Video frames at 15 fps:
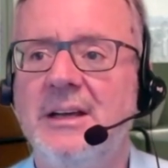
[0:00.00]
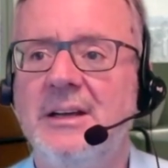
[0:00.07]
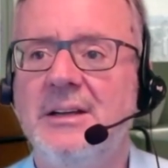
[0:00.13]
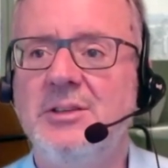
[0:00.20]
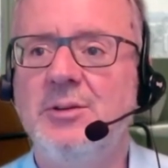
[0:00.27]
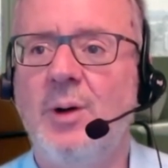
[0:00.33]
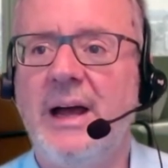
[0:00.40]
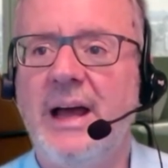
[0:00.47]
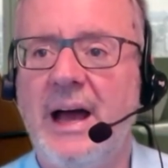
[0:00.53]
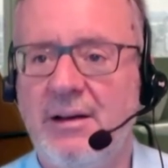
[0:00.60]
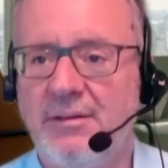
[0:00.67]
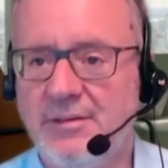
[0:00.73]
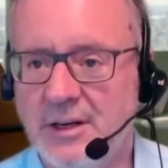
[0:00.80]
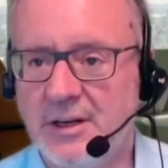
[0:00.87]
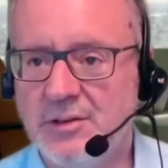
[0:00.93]
do I have,
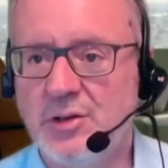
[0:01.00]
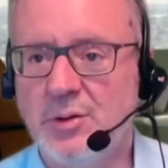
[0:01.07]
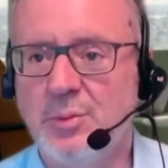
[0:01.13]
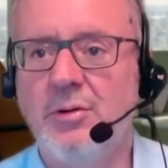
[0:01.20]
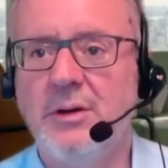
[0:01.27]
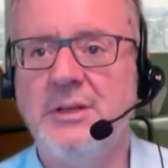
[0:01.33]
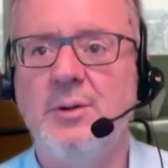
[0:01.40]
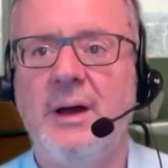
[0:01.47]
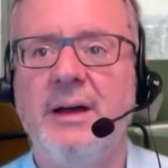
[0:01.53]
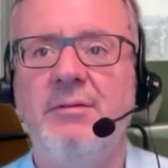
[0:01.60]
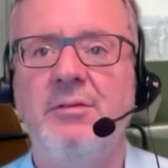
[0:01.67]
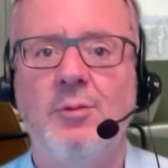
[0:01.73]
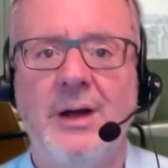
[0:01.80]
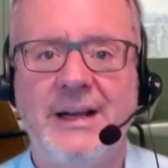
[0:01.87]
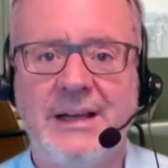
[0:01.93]
you know, to your point, do I have
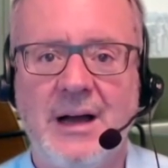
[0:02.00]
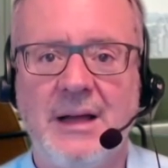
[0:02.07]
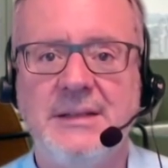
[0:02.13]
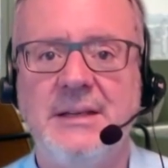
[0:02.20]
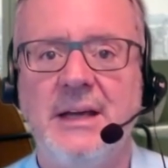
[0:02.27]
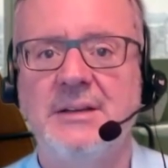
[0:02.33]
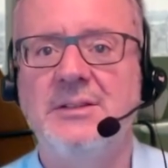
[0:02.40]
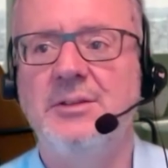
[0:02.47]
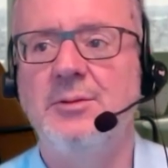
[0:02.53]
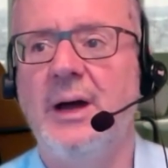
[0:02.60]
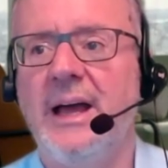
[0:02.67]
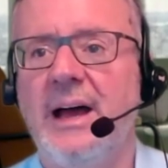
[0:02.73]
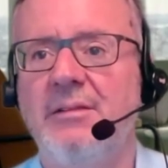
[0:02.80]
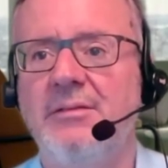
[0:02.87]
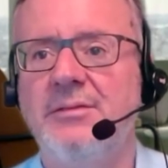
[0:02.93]
the right context? Do I
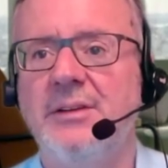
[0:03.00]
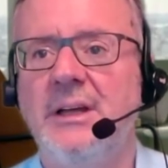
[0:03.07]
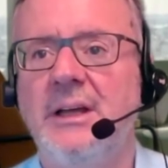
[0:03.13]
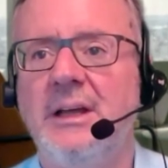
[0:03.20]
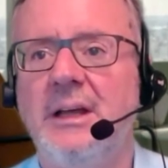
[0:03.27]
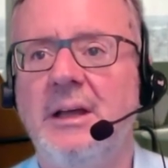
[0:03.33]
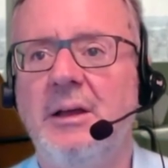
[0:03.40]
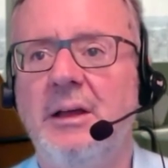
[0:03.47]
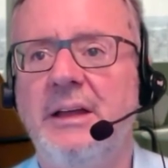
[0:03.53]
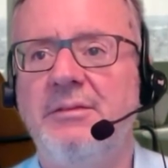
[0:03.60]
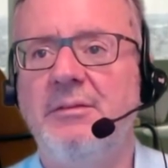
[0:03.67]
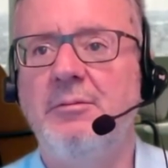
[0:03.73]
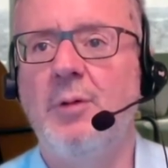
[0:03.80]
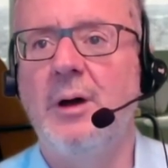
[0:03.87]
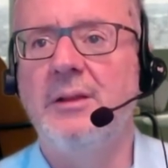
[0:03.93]
have, if,
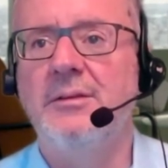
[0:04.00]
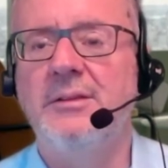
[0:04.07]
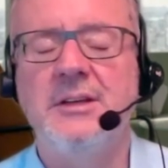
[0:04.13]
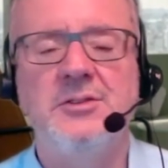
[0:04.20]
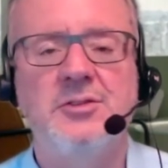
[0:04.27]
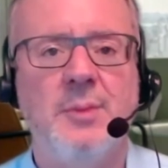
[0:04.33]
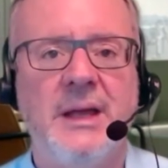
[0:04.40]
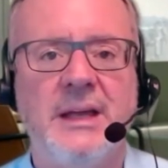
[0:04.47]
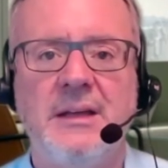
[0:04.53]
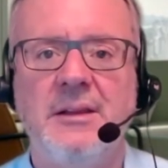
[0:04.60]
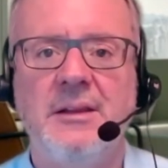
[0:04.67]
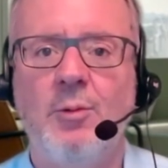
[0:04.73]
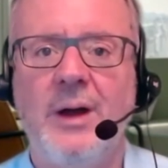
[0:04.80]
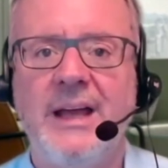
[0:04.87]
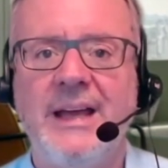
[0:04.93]
whether things are making
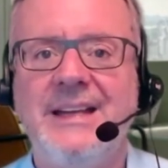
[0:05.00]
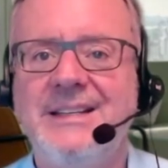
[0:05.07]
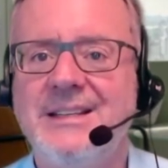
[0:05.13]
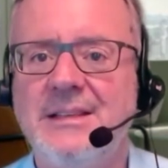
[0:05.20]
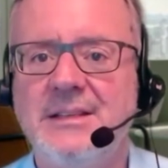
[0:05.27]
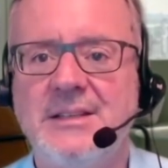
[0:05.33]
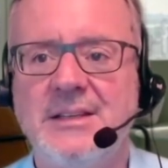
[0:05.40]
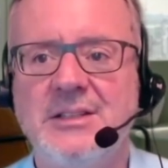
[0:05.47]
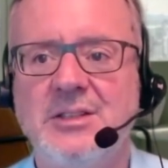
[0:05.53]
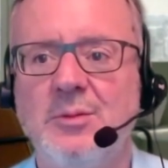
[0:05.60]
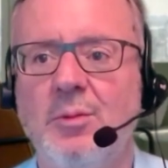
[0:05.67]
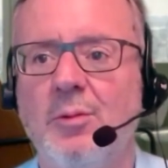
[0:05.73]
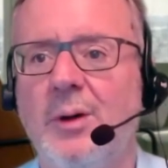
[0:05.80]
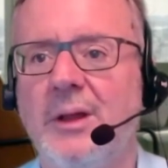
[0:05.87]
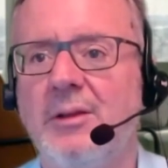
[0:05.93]
their way into the
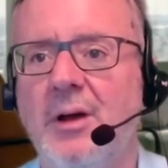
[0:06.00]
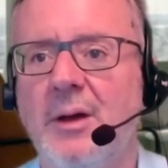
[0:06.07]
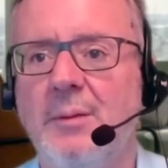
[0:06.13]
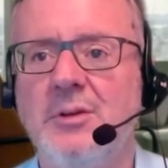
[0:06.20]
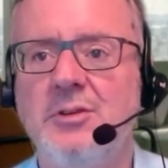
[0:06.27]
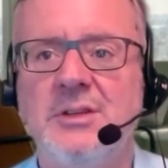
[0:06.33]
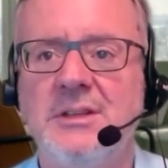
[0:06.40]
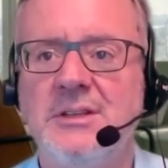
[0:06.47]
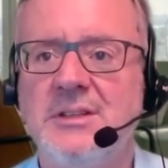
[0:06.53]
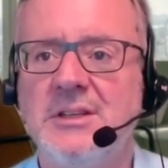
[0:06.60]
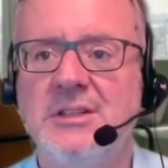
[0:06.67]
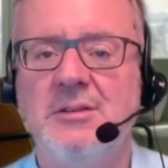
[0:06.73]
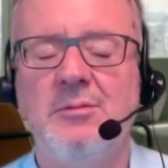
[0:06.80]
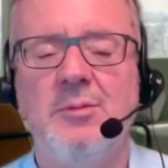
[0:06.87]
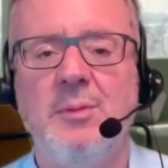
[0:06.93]
system or whether I'm using the
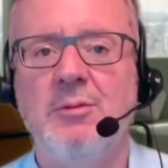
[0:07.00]
system to be